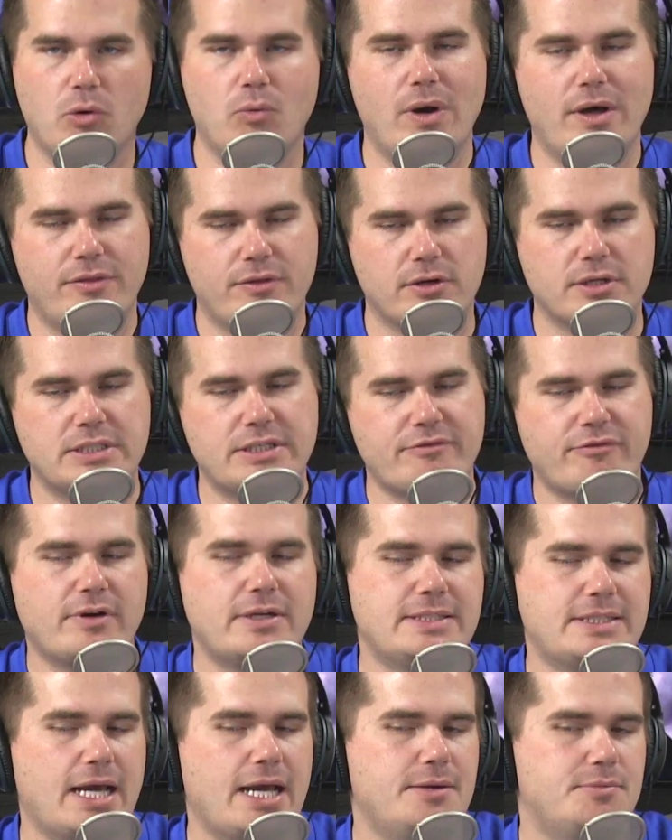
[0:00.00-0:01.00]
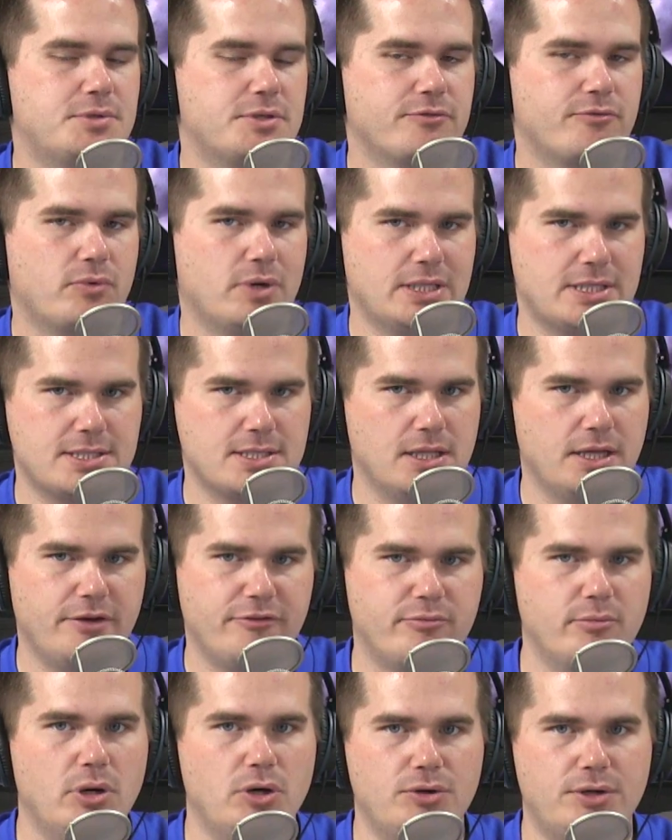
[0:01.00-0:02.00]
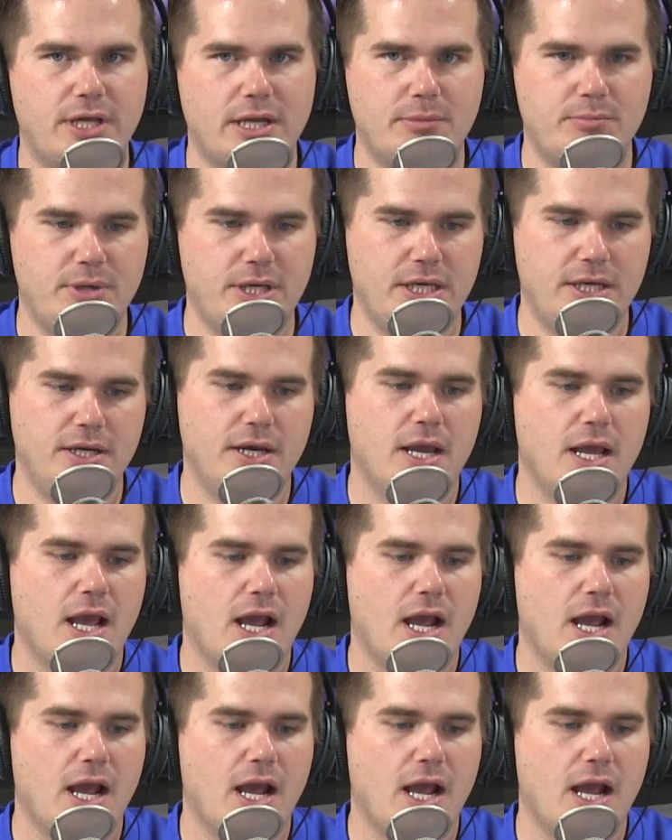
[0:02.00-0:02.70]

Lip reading: well, there are different types of what slave mode can be.